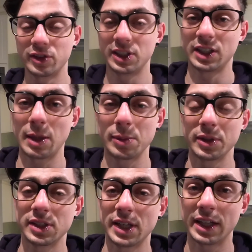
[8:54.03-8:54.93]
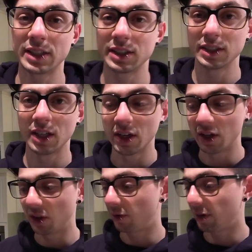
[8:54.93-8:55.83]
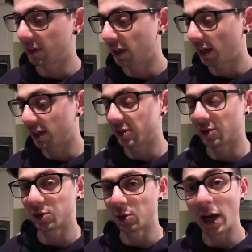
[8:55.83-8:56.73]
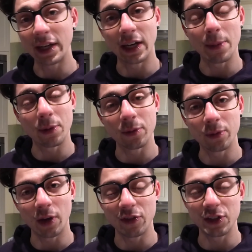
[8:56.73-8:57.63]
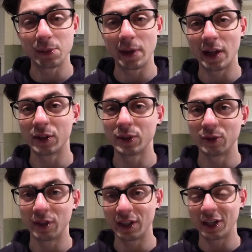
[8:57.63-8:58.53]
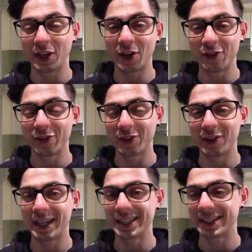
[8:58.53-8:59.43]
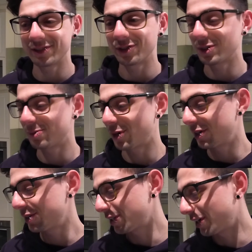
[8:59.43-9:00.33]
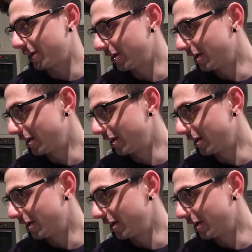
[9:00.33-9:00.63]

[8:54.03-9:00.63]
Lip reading: and a couple of snacks throughout the day. So it's all added up on MyFitnessPal, ready to go for tomorrow. So